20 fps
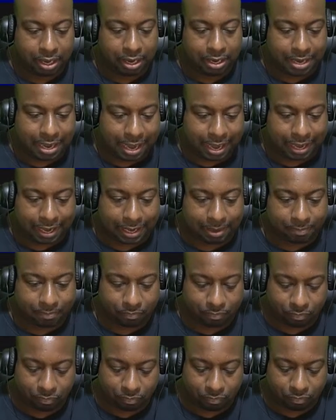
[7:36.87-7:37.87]
name,
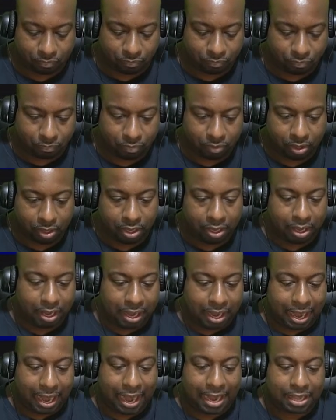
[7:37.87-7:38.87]

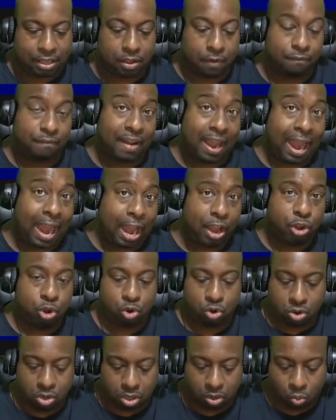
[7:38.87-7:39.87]
and the
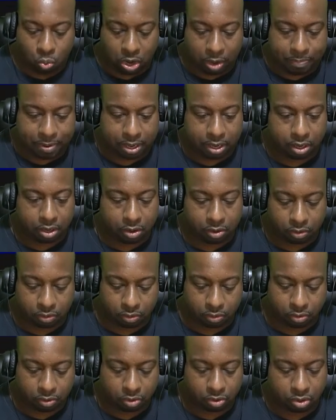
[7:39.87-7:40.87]
value would be
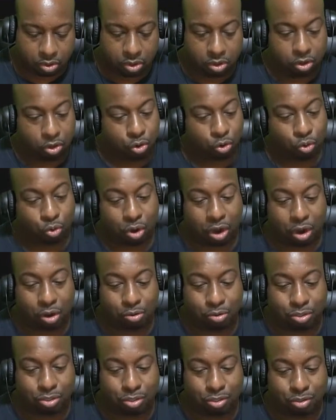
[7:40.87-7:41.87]

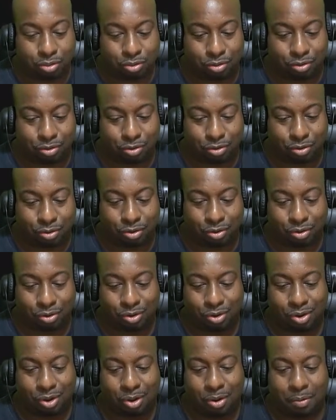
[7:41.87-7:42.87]
cross
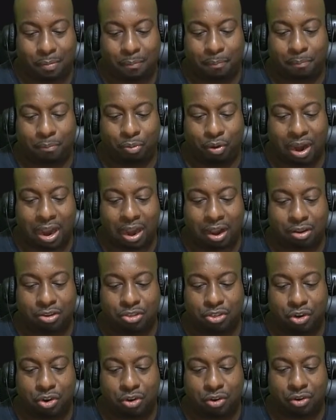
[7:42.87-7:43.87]

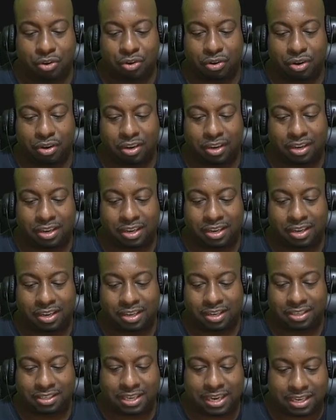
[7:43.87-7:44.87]
browser
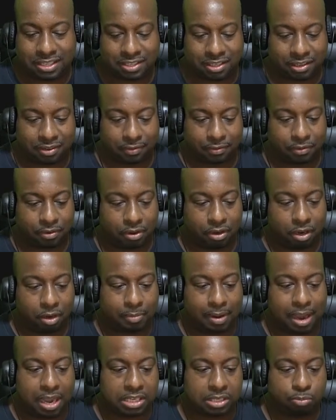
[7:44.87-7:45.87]
testing.
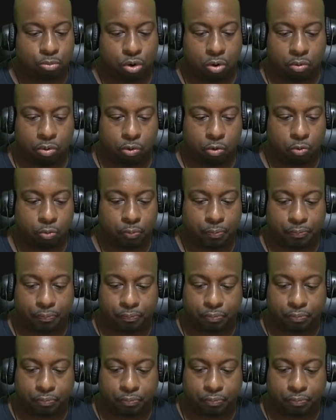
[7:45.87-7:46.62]
Add some more room.